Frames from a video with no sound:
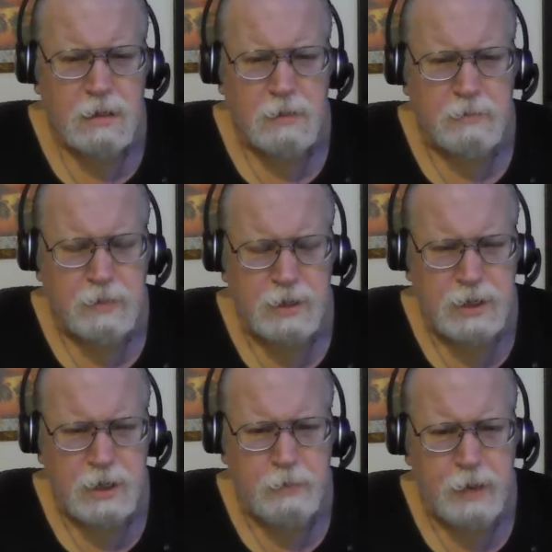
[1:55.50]
and
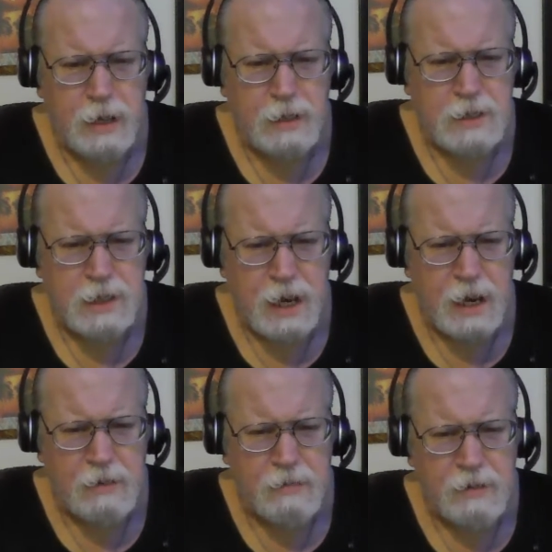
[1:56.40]
put your pet
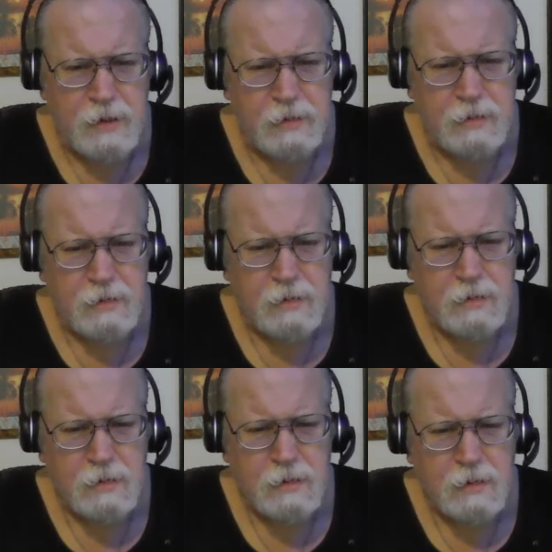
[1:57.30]
inside of it.
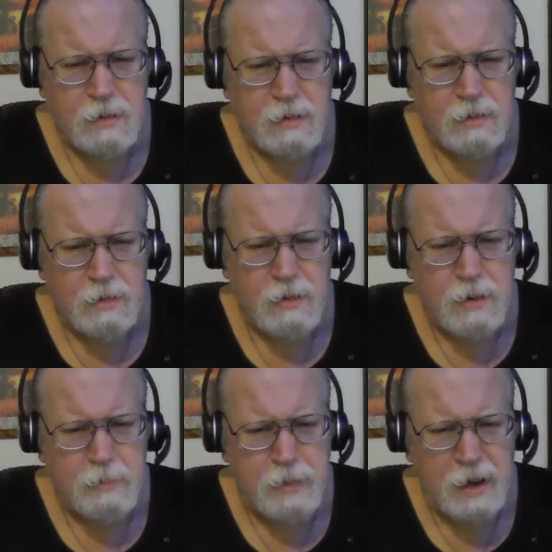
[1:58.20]
Throw
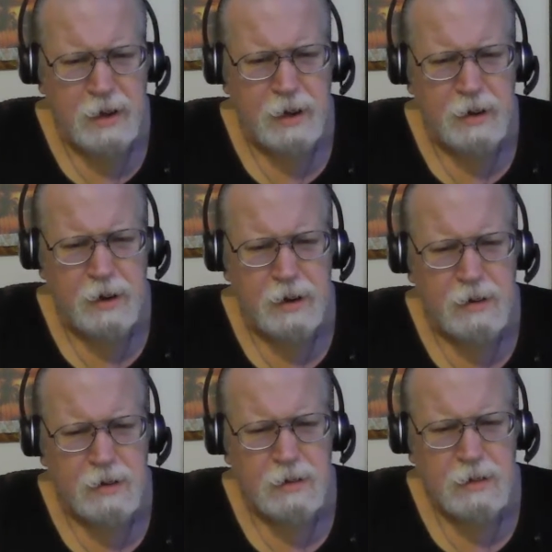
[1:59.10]
your pet in
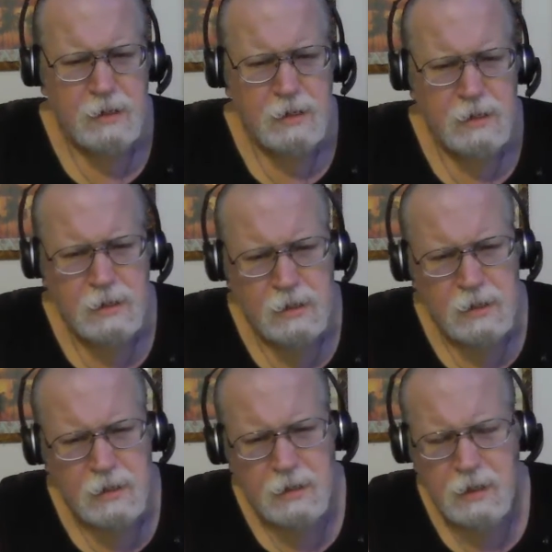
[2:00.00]
there,
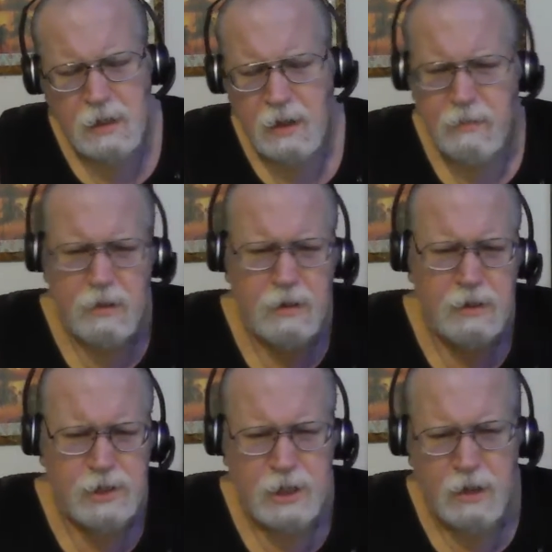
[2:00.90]
cover it,
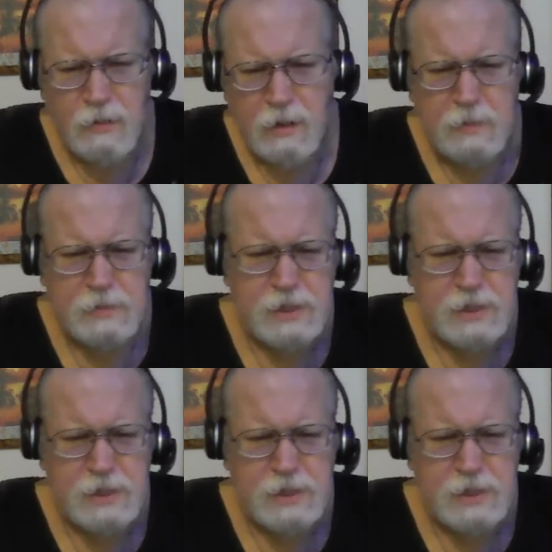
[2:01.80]
shovel up